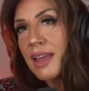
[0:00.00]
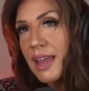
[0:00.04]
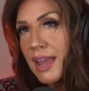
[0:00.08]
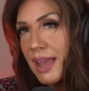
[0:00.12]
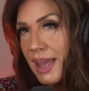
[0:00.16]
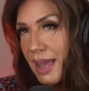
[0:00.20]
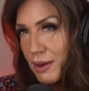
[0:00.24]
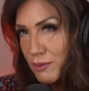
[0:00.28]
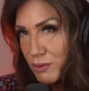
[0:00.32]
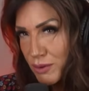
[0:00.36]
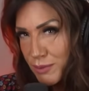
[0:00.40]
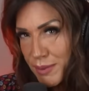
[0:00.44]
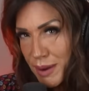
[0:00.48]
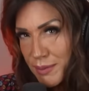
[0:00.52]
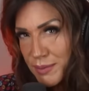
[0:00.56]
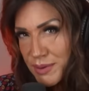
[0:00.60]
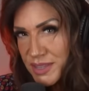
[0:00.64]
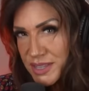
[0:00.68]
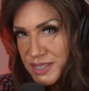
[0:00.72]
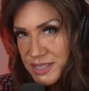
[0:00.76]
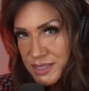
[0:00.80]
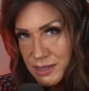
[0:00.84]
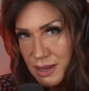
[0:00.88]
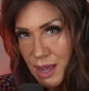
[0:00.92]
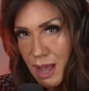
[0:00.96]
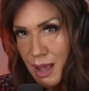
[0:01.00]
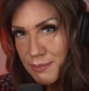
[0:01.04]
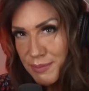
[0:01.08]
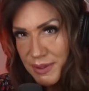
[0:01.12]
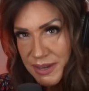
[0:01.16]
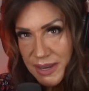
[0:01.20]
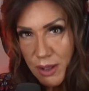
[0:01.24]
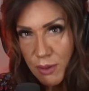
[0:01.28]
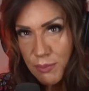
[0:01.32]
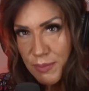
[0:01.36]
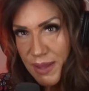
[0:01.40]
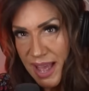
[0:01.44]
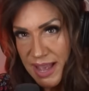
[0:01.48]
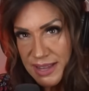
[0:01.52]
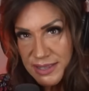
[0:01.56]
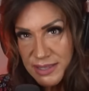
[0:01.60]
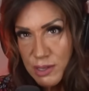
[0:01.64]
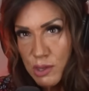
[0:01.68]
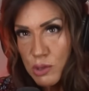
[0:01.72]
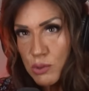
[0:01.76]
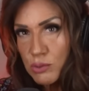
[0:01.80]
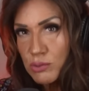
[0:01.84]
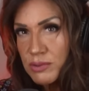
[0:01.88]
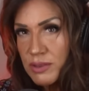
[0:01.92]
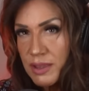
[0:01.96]
And remember the stop in El
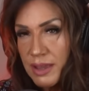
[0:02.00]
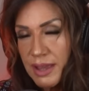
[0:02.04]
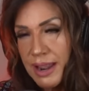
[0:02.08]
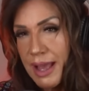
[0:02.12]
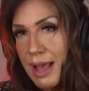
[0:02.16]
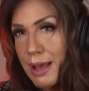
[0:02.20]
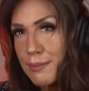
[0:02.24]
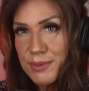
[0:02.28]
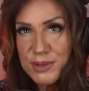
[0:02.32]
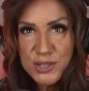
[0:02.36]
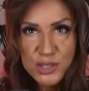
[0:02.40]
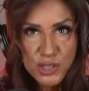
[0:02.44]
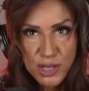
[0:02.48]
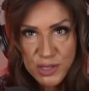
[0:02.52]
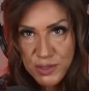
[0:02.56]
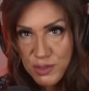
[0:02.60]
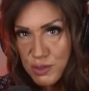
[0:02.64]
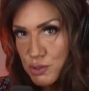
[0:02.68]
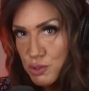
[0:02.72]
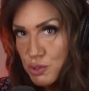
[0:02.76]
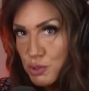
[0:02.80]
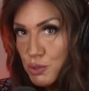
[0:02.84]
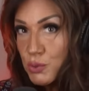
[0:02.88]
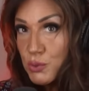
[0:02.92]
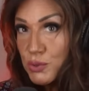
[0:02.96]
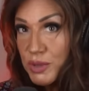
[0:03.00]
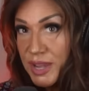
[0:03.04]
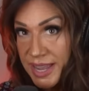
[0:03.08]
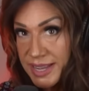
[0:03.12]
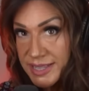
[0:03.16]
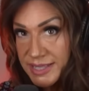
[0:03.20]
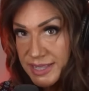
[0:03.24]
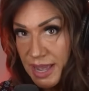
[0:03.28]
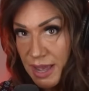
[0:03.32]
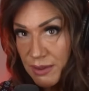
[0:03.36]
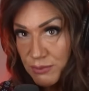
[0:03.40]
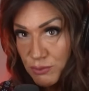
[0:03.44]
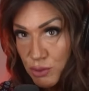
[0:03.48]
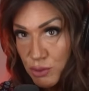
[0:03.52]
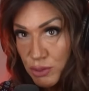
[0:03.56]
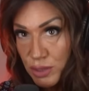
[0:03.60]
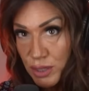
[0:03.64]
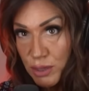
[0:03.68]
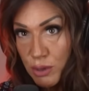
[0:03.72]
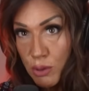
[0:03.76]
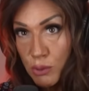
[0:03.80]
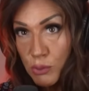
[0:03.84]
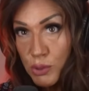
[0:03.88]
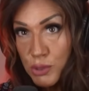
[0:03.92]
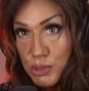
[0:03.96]
Paso that happened just 2 days after the
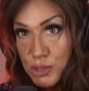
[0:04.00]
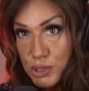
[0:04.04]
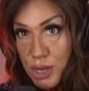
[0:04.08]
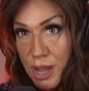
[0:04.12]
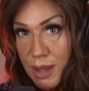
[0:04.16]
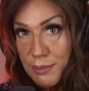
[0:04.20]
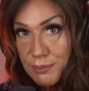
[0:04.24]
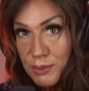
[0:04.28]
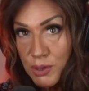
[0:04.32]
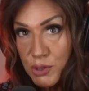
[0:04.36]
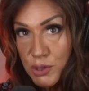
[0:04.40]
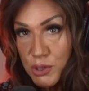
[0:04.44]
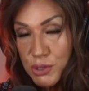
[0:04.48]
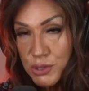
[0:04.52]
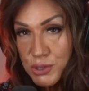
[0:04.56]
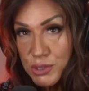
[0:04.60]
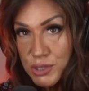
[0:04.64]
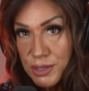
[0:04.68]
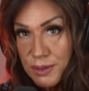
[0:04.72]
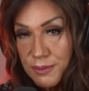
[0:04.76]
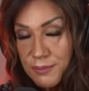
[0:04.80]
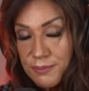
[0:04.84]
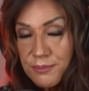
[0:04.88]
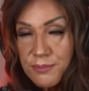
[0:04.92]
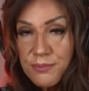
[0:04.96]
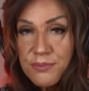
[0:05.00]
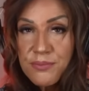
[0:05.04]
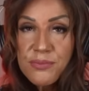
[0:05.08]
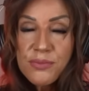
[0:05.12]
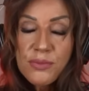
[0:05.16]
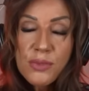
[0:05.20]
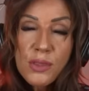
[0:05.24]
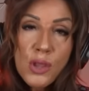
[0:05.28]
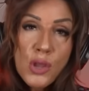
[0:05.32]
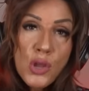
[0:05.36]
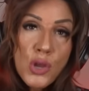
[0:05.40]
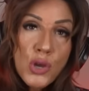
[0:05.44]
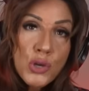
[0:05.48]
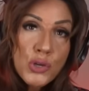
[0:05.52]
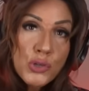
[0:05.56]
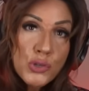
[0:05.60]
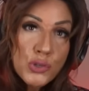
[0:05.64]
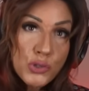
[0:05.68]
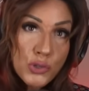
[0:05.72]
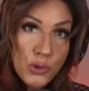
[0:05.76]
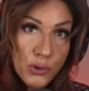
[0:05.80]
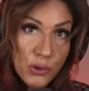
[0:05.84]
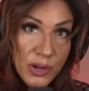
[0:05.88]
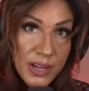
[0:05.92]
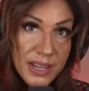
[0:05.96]
yogurt shop murders?
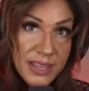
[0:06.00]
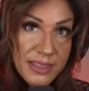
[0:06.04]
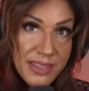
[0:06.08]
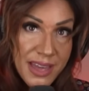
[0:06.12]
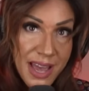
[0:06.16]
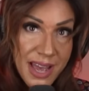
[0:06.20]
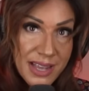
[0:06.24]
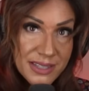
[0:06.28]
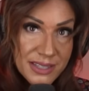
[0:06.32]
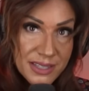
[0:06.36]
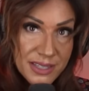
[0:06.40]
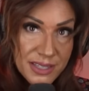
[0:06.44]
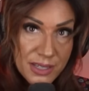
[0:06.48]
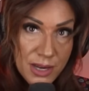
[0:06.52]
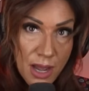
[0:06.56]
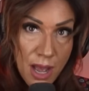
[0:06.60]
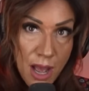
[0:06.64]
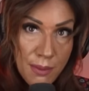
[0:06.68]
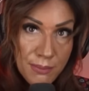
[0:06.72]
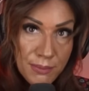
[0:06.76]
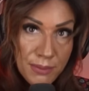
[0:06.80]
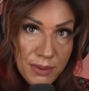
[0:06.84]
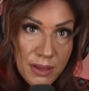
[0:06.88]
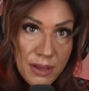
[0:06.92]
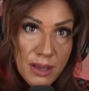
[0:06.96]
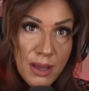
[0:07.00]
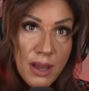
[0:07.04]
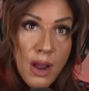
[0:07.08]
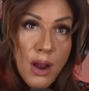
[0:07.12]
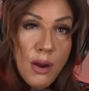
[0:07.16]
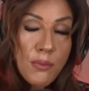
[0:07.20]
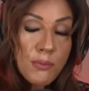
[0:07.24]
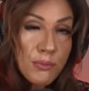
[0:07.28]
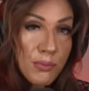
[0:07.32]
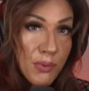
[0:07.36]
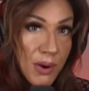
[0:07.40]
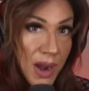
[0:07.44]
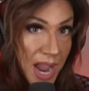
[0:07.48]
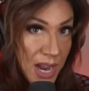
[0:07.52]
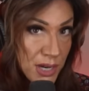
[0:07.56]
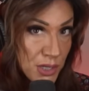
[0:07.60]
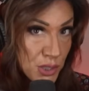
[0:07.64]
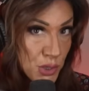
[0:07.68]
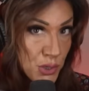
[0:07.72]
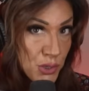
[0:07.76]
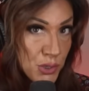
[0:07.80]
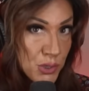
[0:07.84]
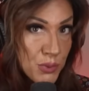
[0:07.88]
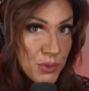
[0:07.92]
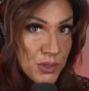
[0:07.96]
During that stop,
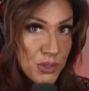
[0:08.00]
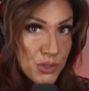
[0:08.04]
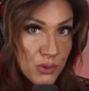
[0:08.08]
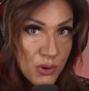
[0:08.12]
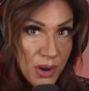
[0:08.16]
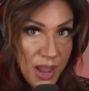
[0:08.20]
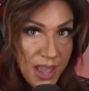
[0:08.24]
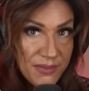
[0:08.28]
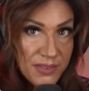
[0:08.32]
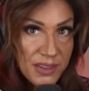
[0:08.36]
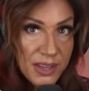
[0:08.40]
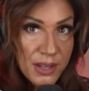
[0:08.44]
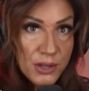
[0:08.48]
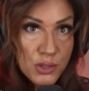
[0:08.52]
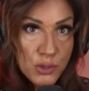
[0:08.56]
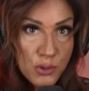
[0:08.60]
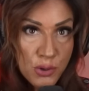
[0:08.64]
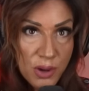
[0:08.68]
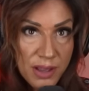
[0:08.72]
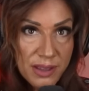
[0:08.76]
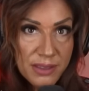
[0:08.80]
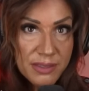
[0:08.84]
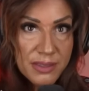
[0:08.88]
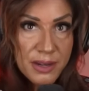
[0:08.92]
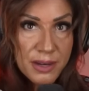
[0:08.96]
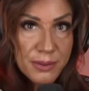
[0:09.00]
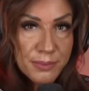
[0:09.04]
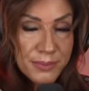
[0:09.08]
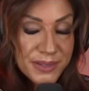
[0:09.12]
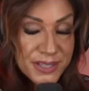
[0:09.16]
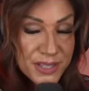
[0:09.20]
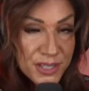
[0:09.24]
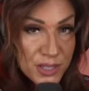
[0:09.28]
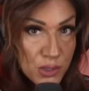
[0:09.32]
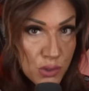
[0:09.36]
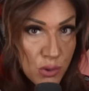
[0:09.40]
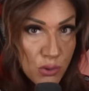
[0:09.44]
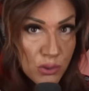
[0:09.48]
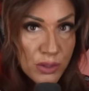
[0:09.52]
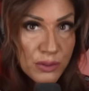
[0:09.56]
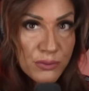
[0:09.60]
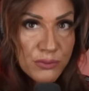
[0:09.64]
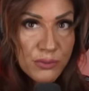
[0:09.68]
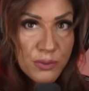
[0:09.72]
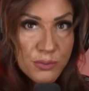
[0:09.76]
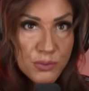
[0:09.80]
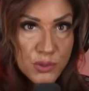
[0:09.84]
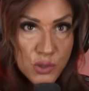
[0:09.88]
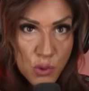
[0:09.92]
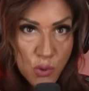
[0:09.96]
Brasher's was driving a truck that had been stolen
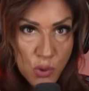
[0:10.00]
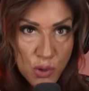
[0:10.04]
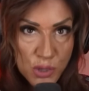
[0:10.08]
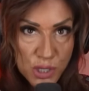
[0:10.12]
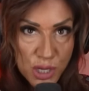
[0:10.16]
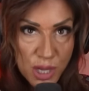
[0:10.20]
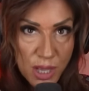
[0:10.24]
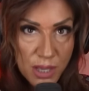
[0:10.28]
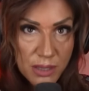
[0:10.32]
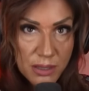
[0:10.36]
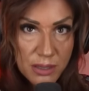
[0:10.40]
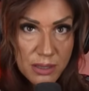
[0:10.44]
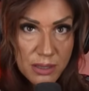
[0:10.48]
from Georgia.